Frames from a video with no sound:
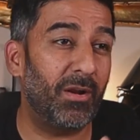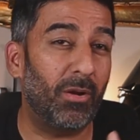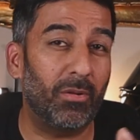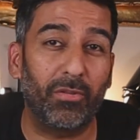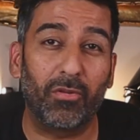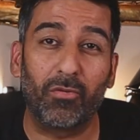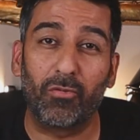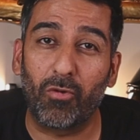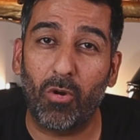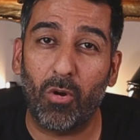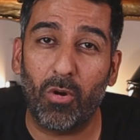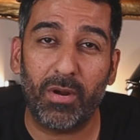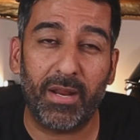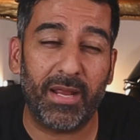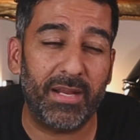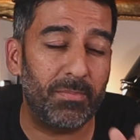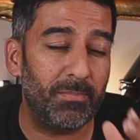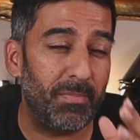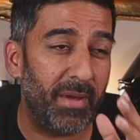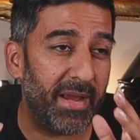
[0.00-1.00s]
And on the
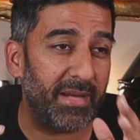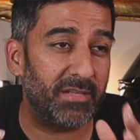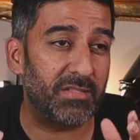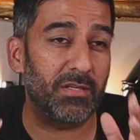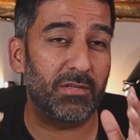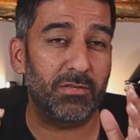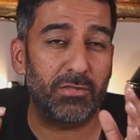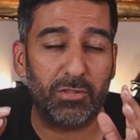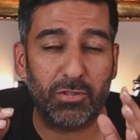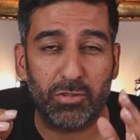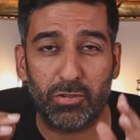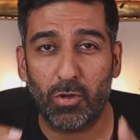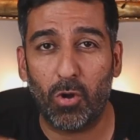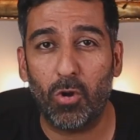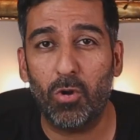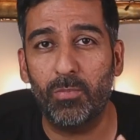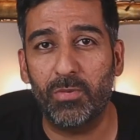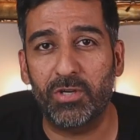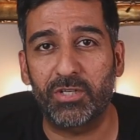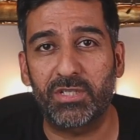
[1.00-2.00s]
road, it makes
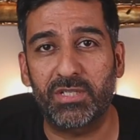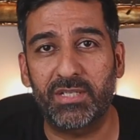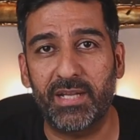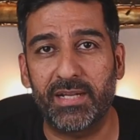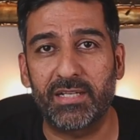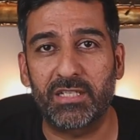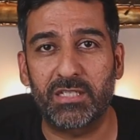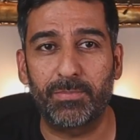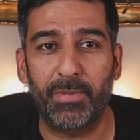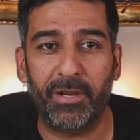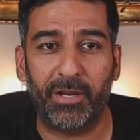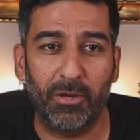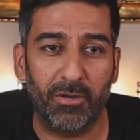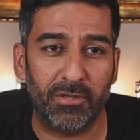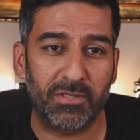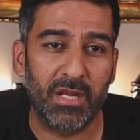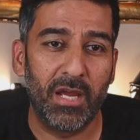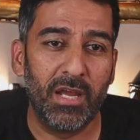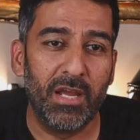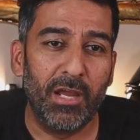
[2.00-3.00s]
so much sense,
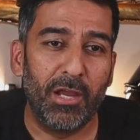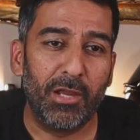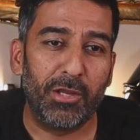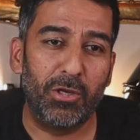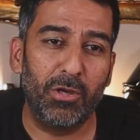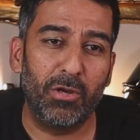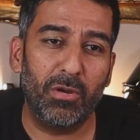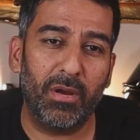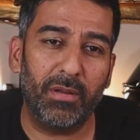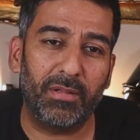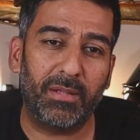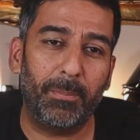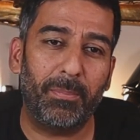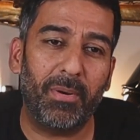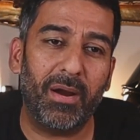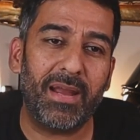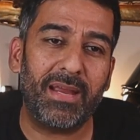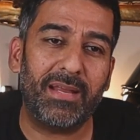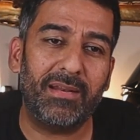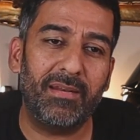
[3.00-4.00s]
because the
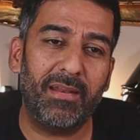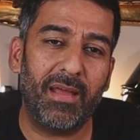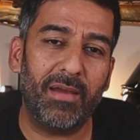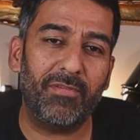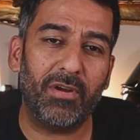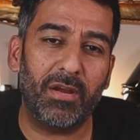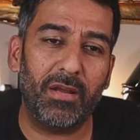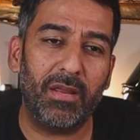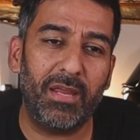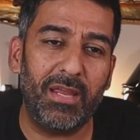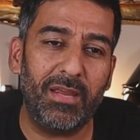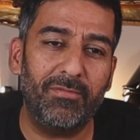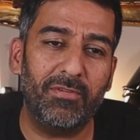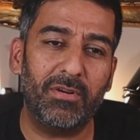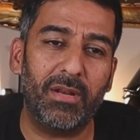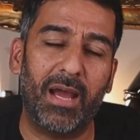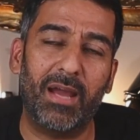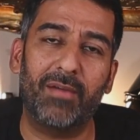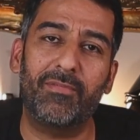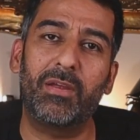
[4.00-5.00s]
bike never,
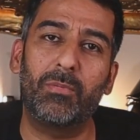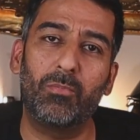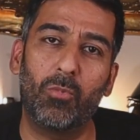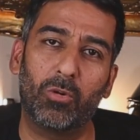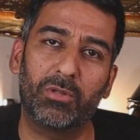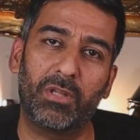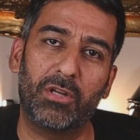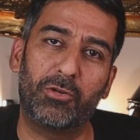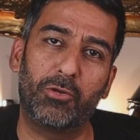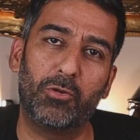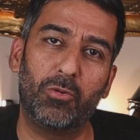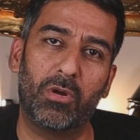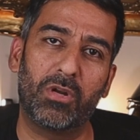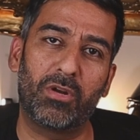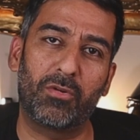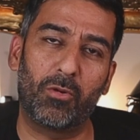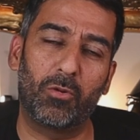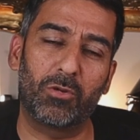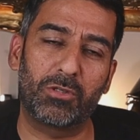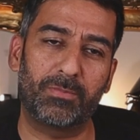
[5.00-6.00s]
even having more than
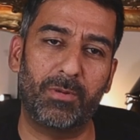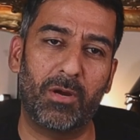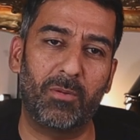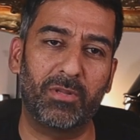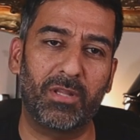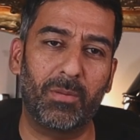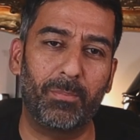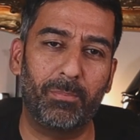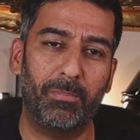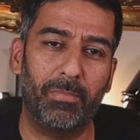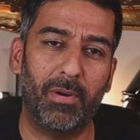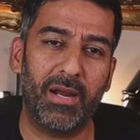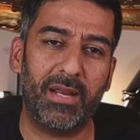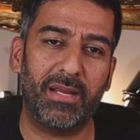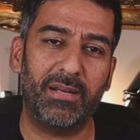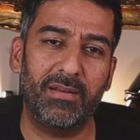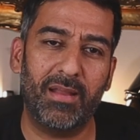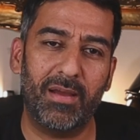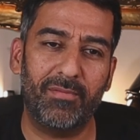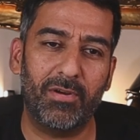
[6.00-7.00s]
200 horsepower, the
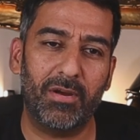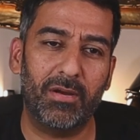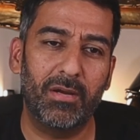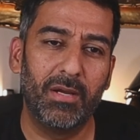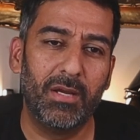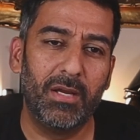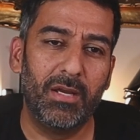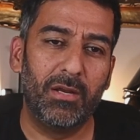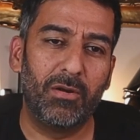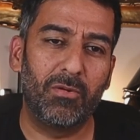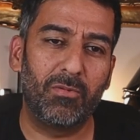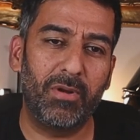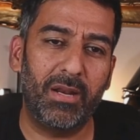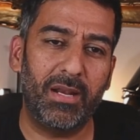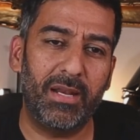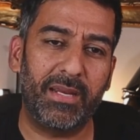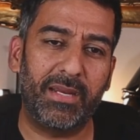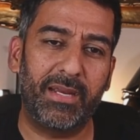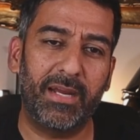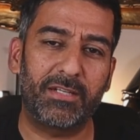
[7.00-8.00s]
bike never
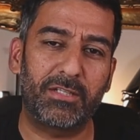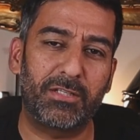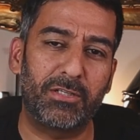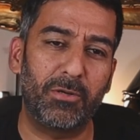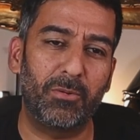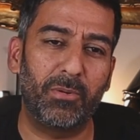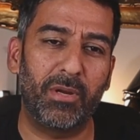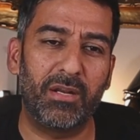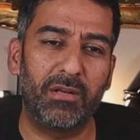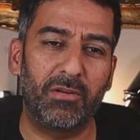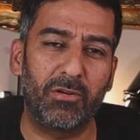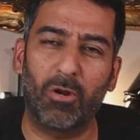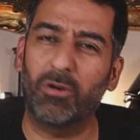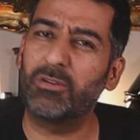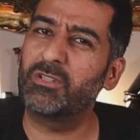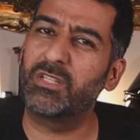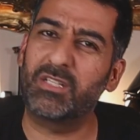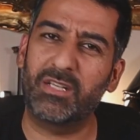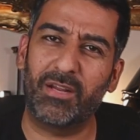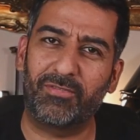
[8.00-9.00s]
really gets you in
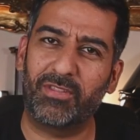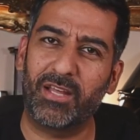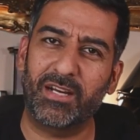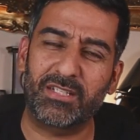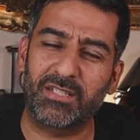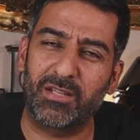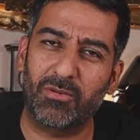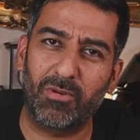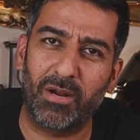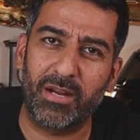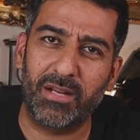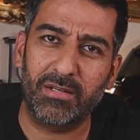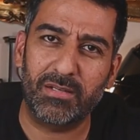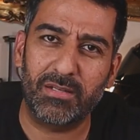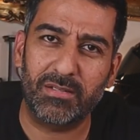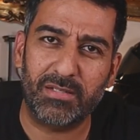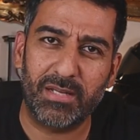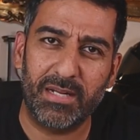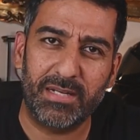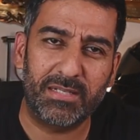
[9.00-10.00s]
knots, if that's the right
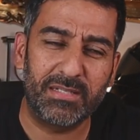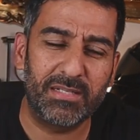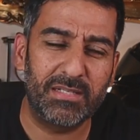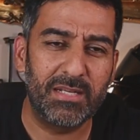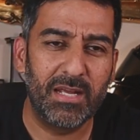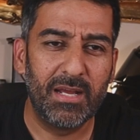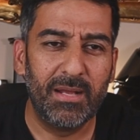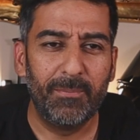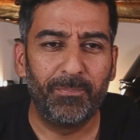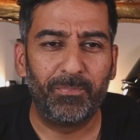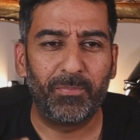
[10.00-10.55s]
sentence.